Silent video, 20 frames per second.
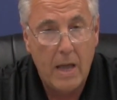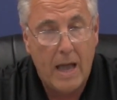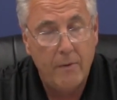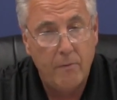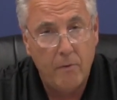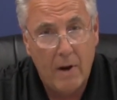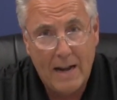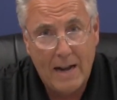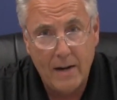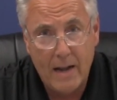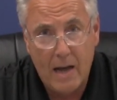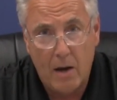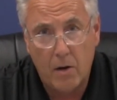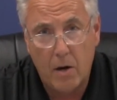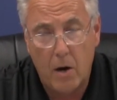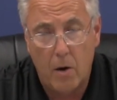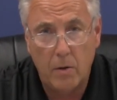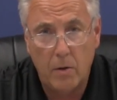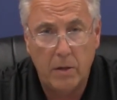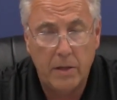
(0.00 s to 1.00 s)
and right
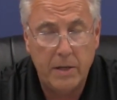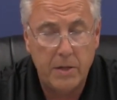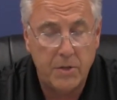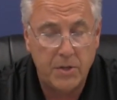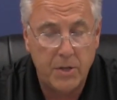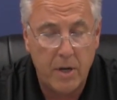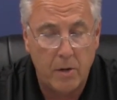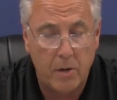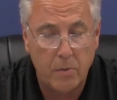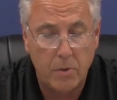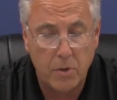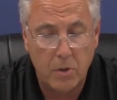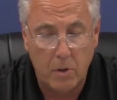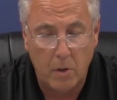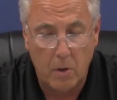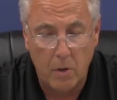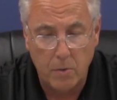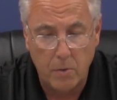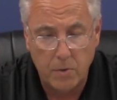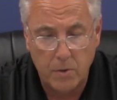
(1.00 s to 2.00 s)
now currently the center is
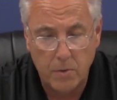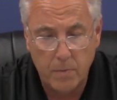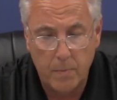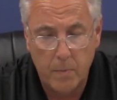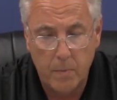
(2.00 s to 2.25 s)
closed.